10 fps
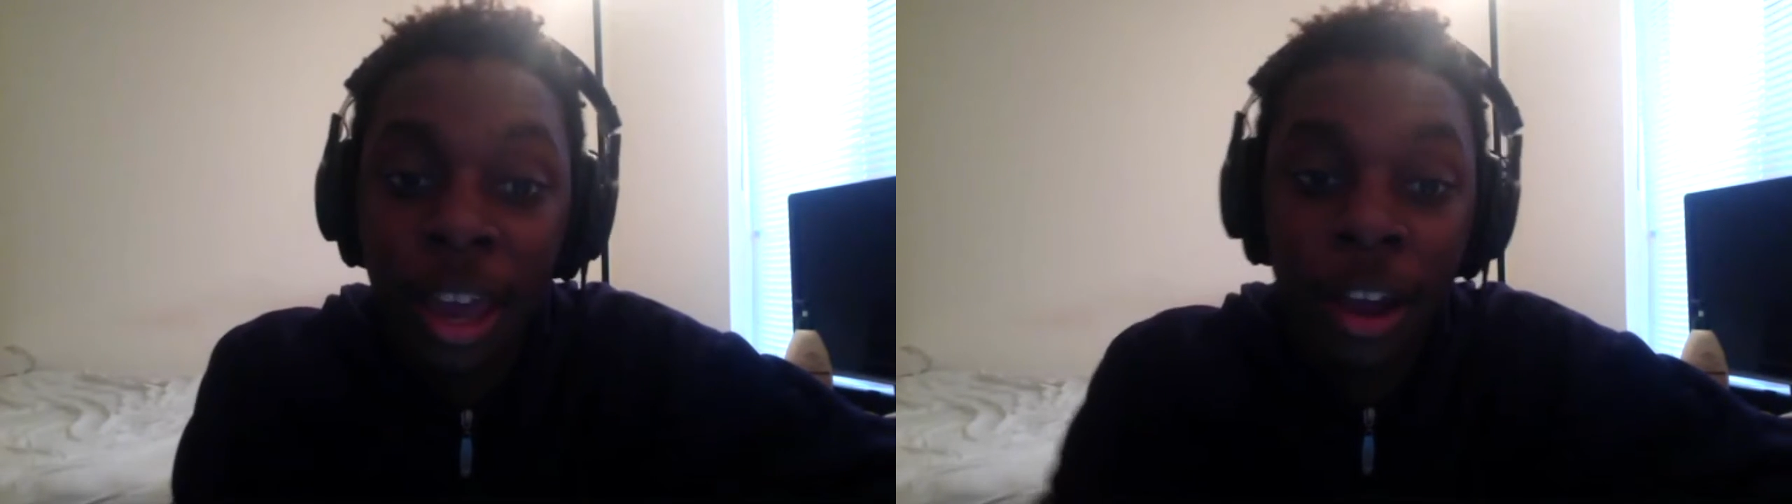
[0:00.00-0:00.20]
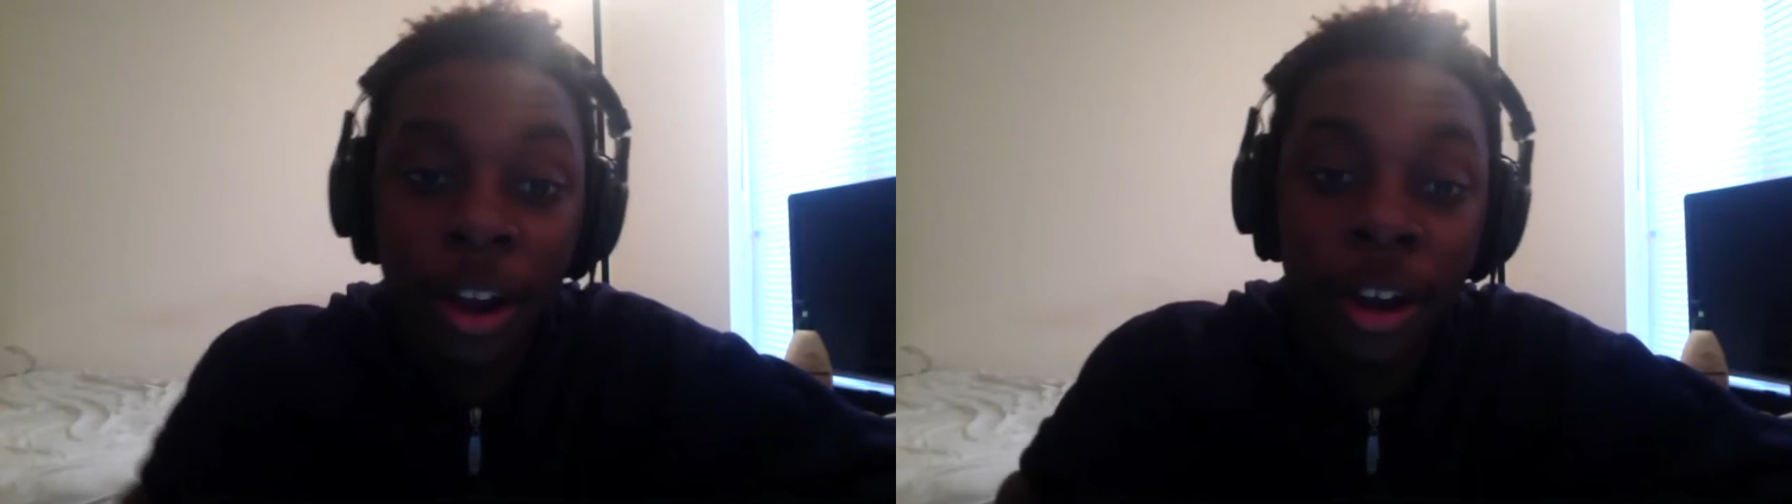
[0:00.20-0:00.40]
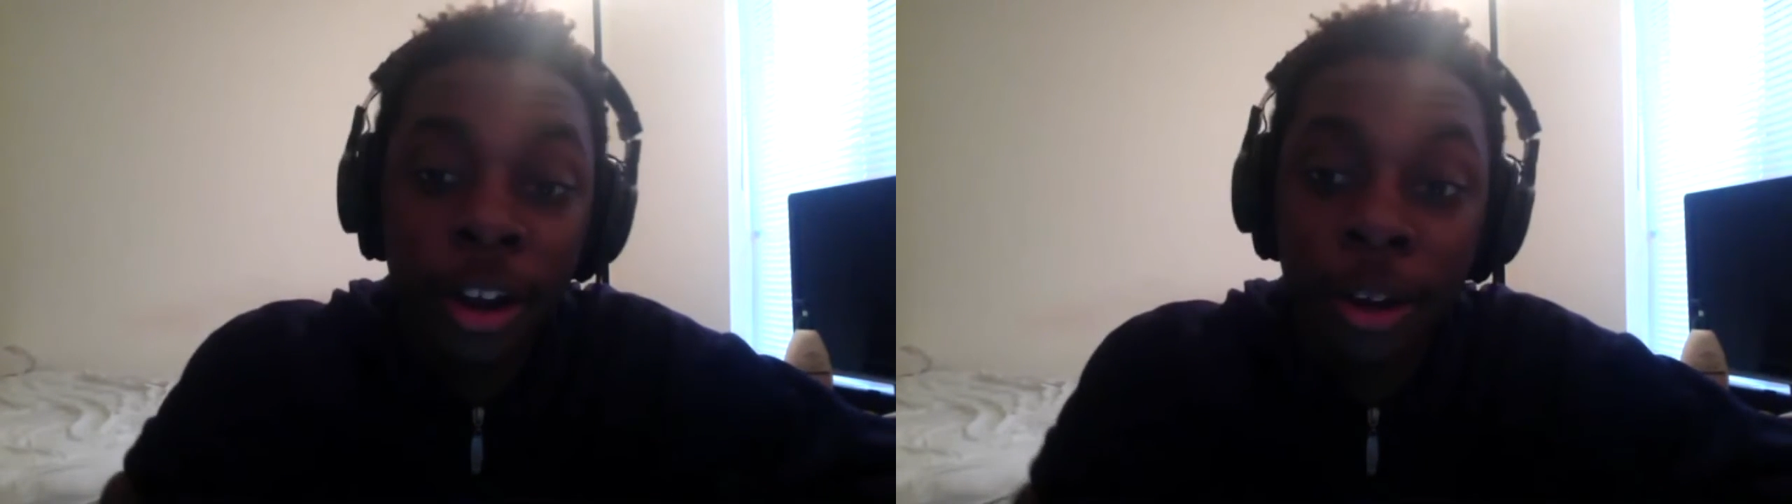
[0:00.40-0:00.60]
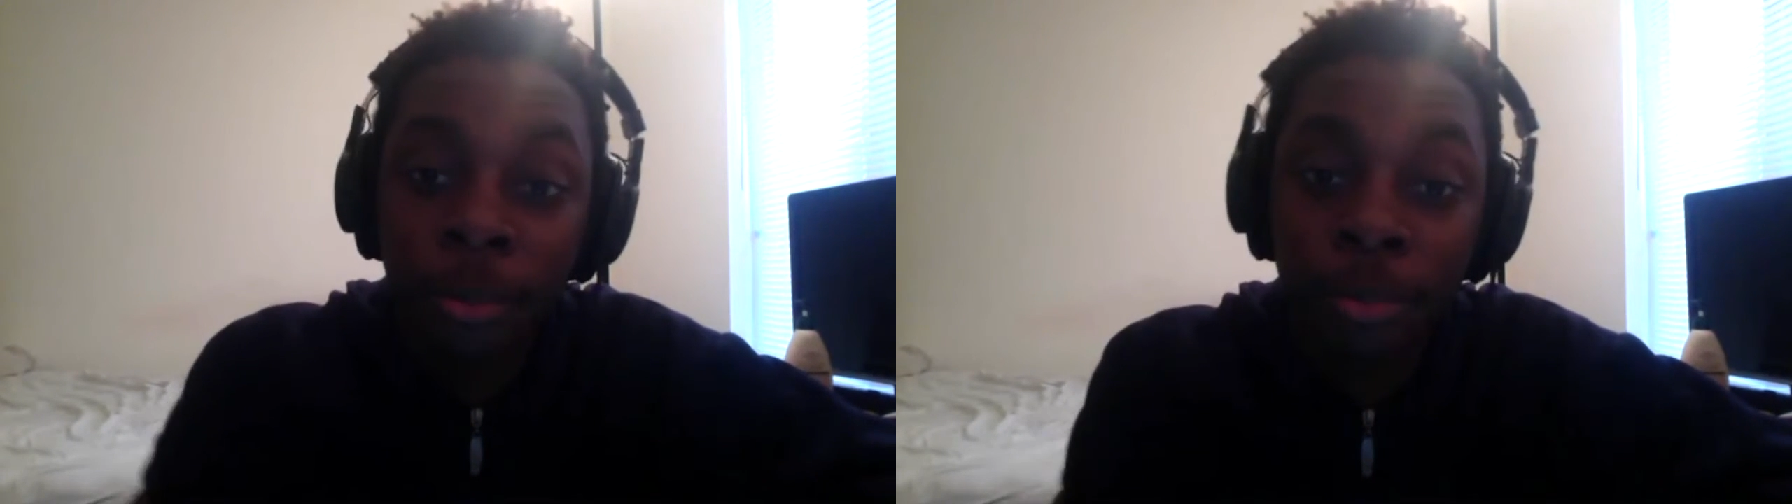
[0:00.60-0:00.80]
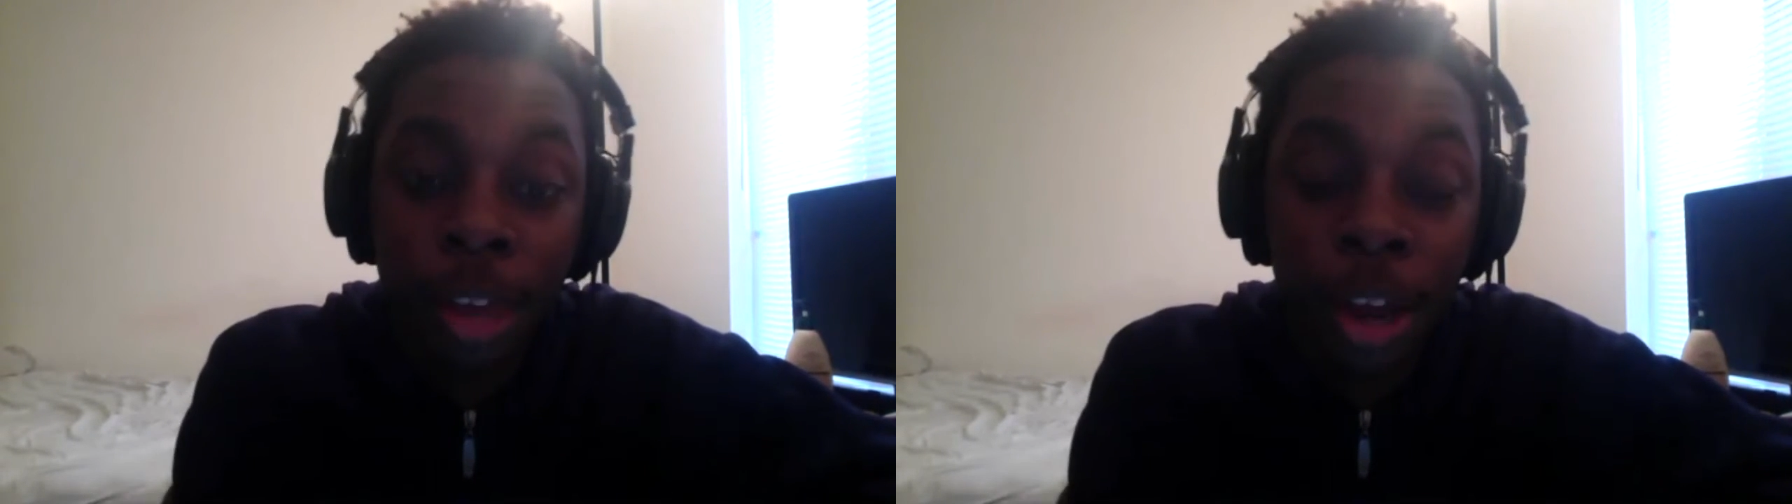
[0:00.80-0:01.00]

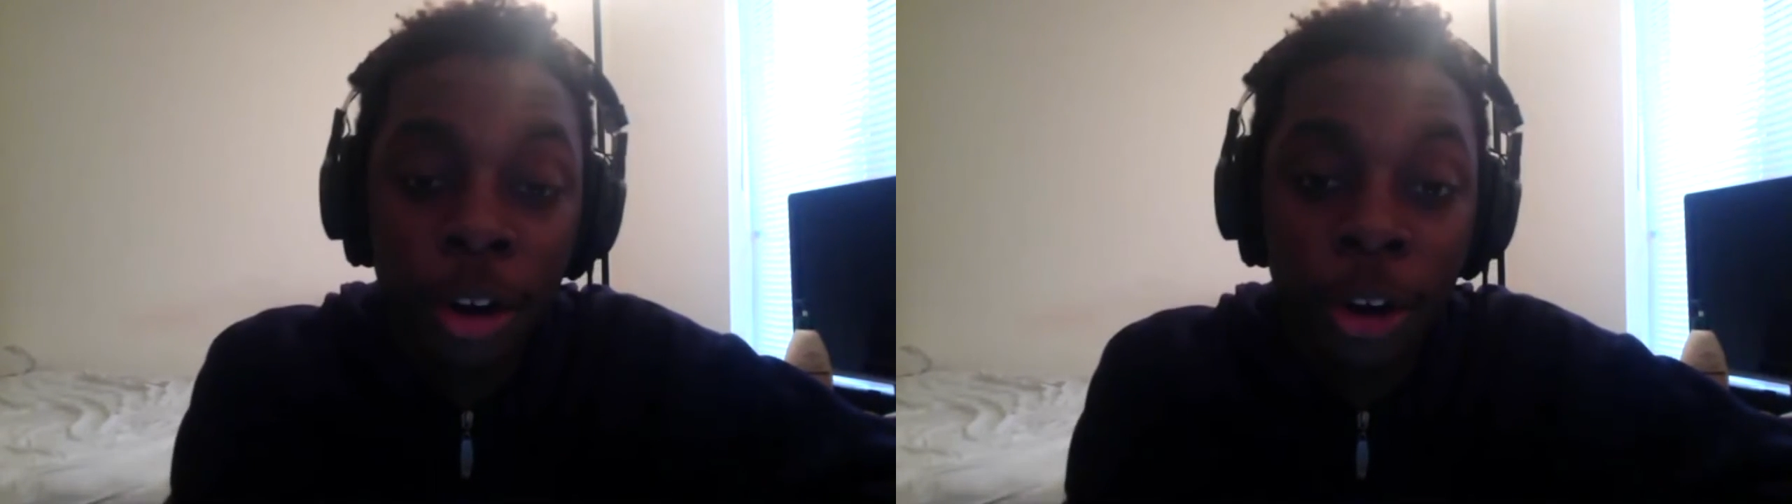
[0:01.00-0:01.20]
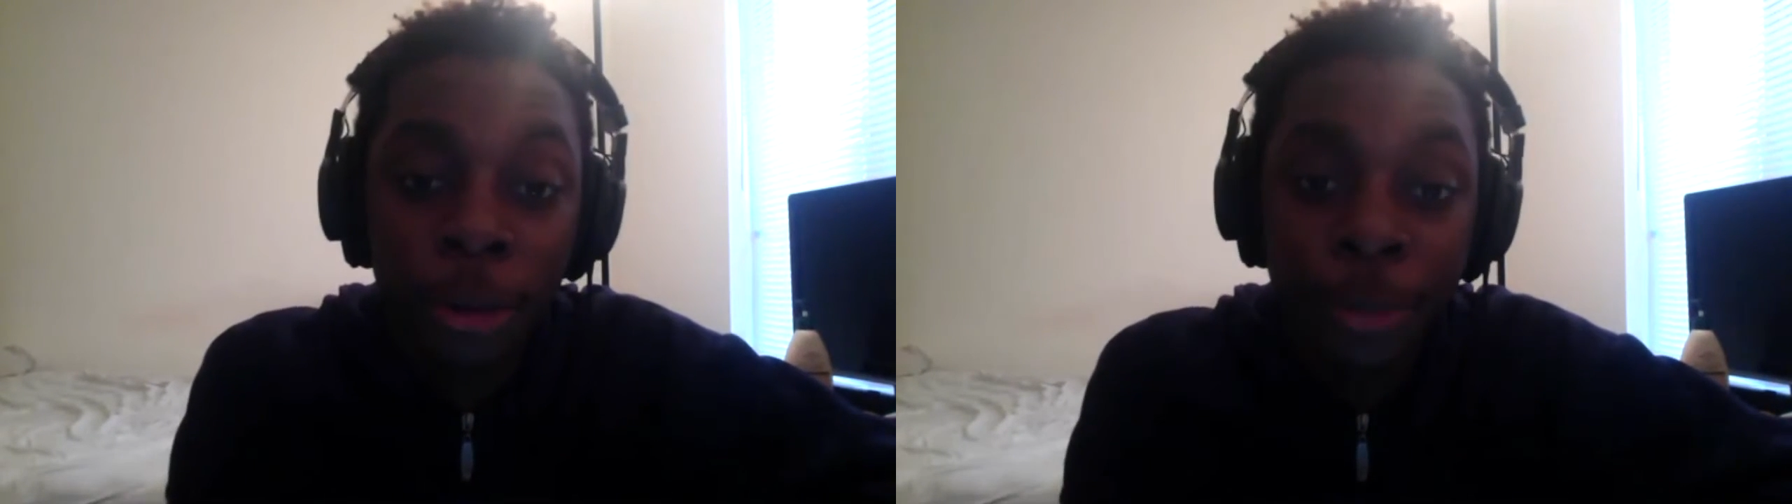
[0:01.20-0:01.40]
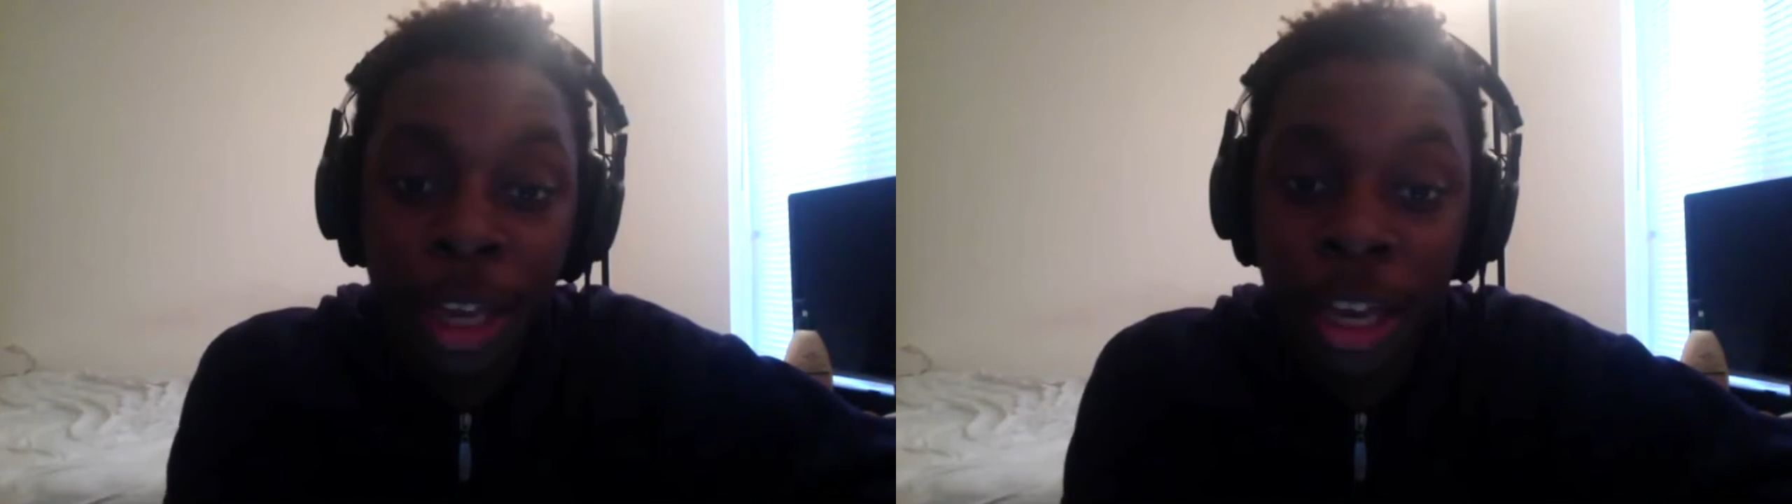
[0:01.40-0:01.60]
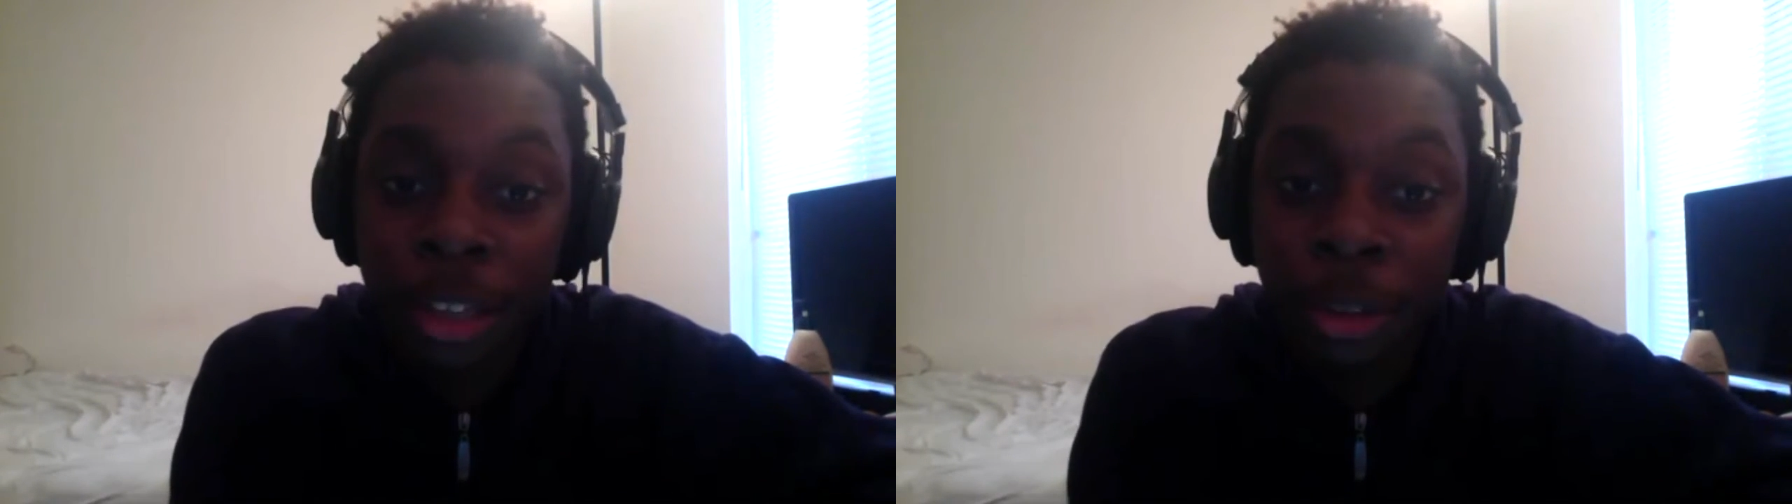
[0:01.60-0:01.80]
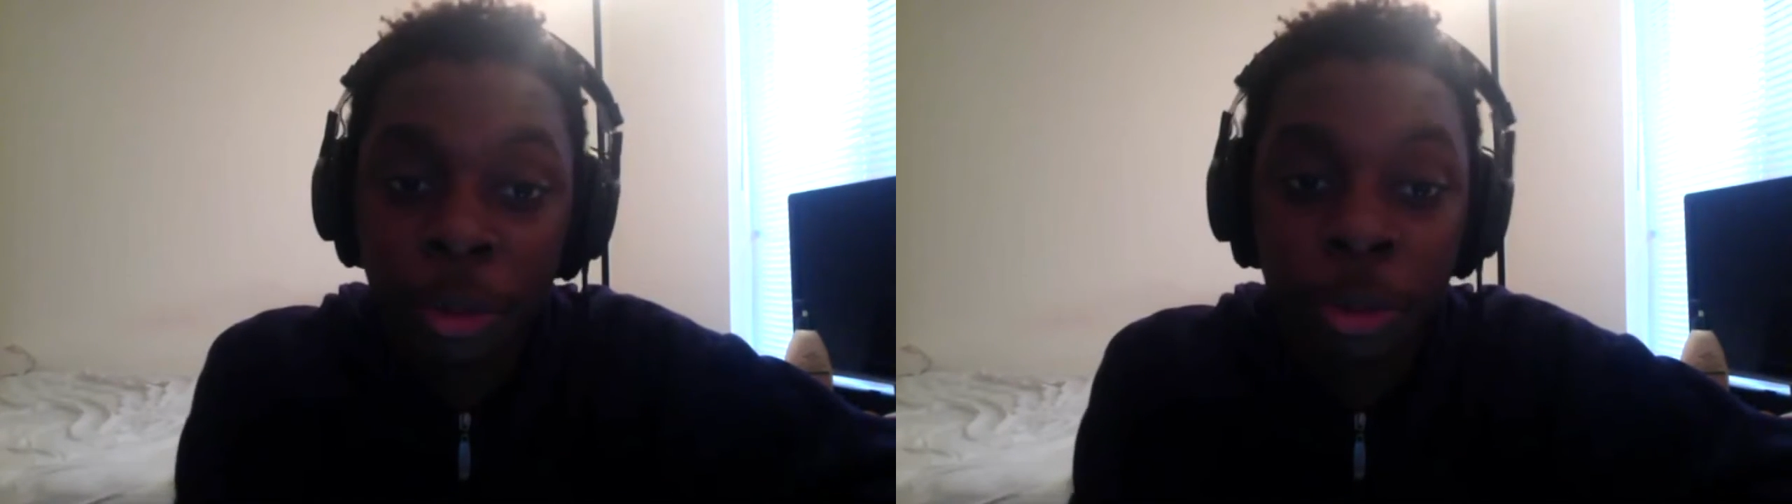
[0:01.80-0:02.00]
I hope
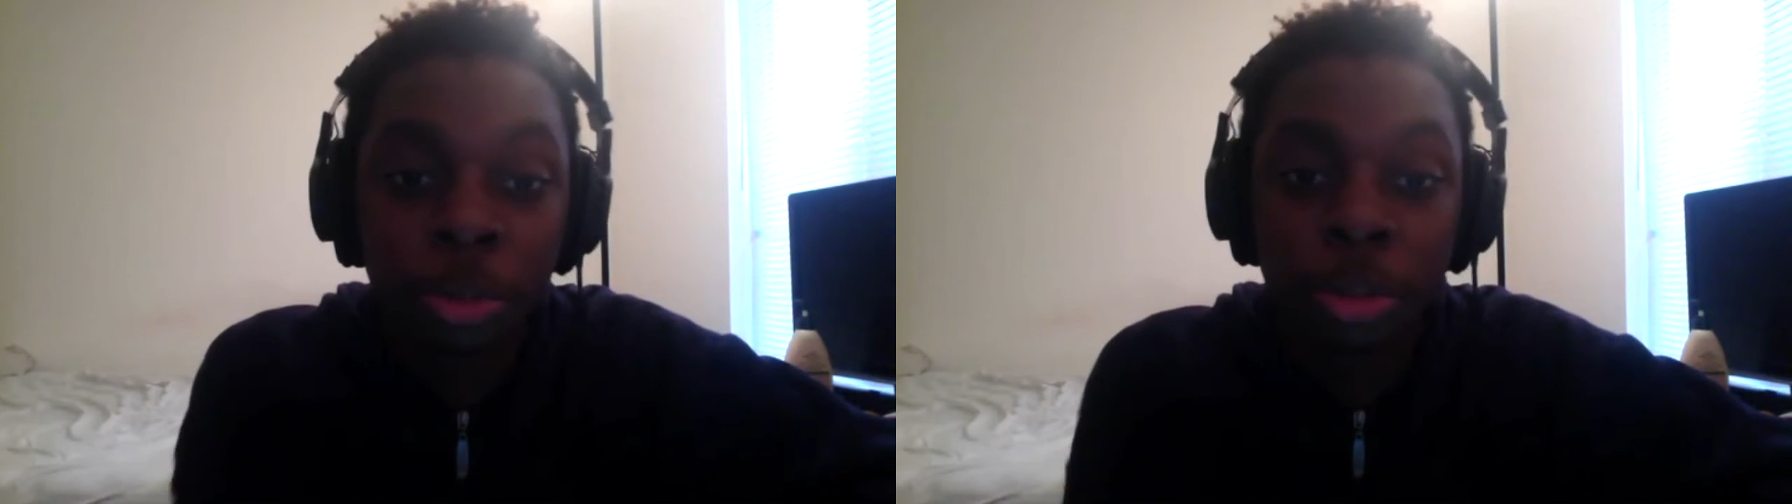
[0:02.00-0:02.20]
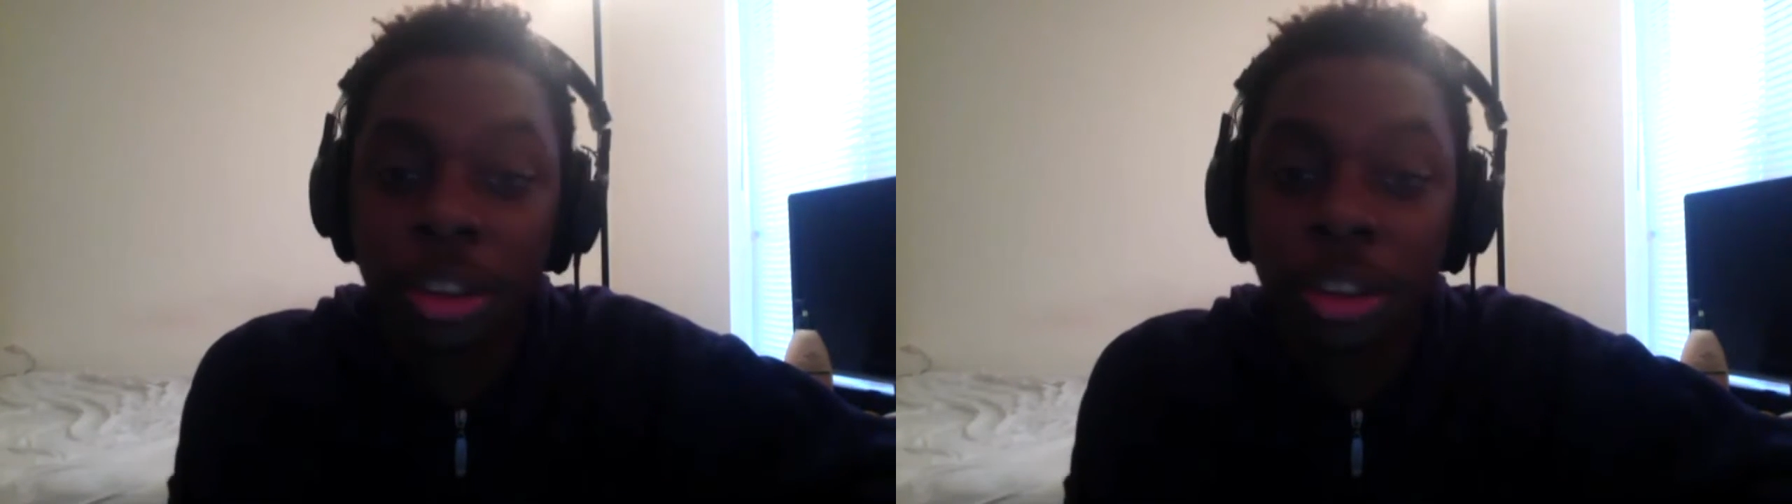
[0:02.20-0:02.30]
that you